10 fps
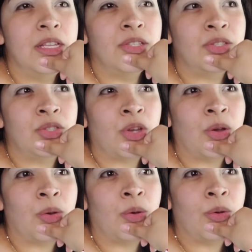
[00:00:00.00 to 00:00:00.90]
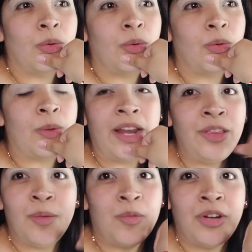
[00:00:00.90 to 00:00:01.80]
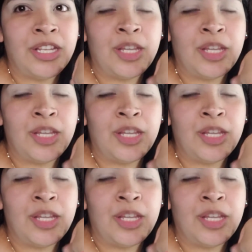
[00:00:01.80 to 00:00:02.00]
So right in the morning,